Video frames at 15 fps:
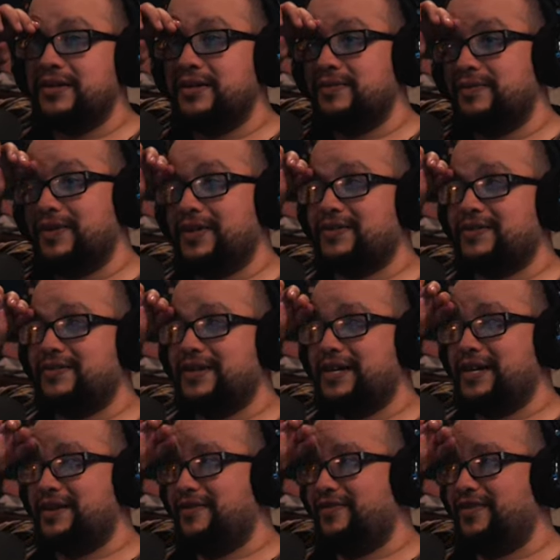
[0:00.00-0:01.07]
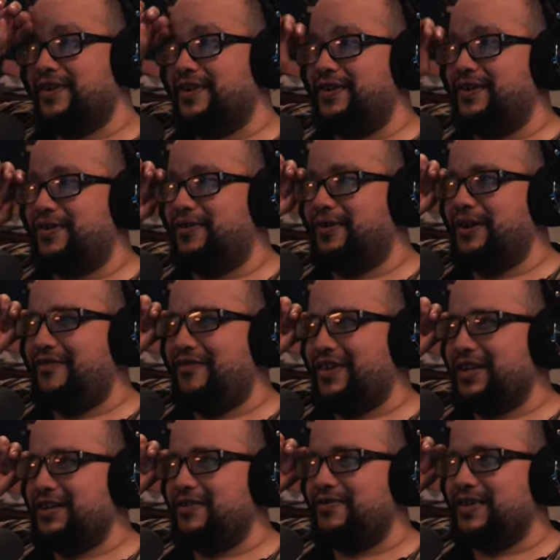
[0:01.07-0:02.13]
We also have our great
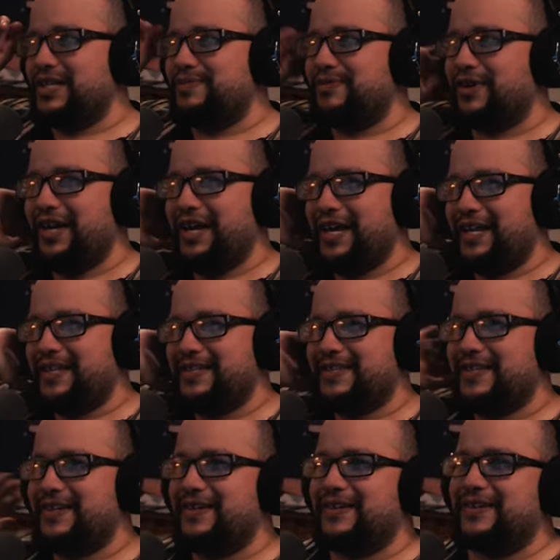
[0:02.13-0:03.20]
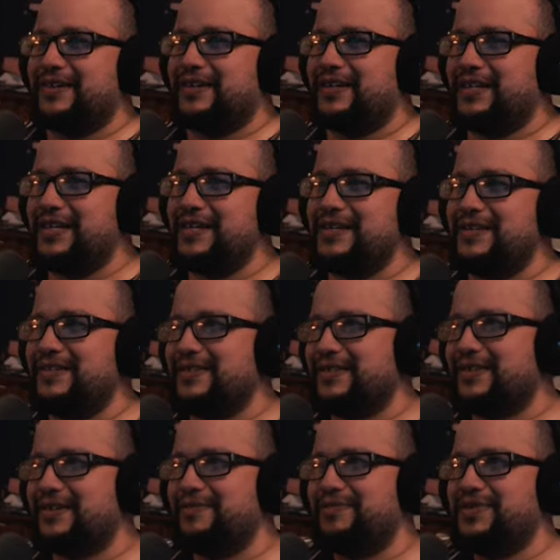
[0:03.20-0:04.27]
value Vesper cannons here, and these,
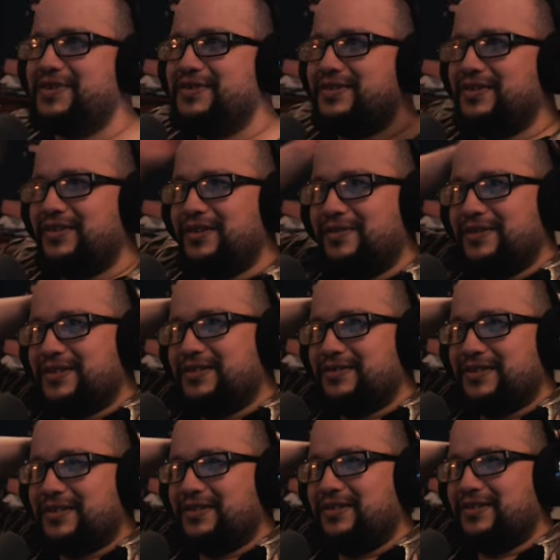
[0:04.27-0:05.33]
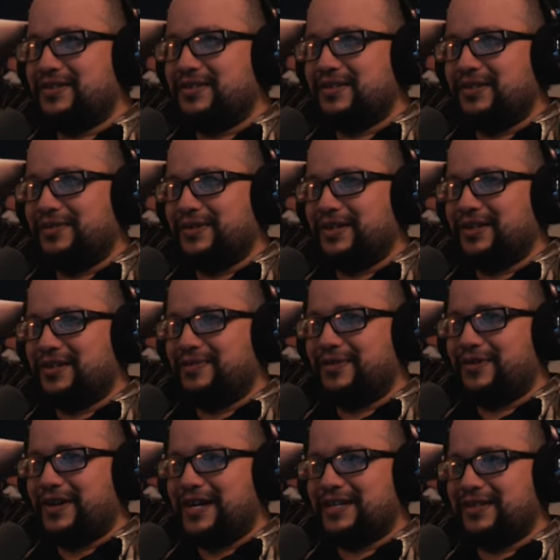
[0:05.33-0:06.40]
compared to the original Silhouette Gundam, are
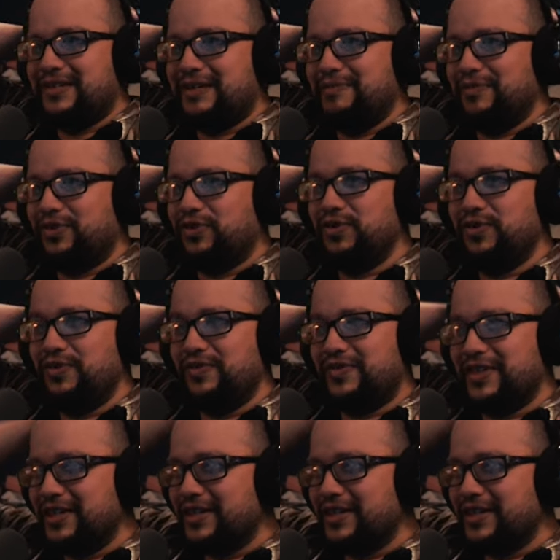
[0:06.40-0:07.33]
actually improved.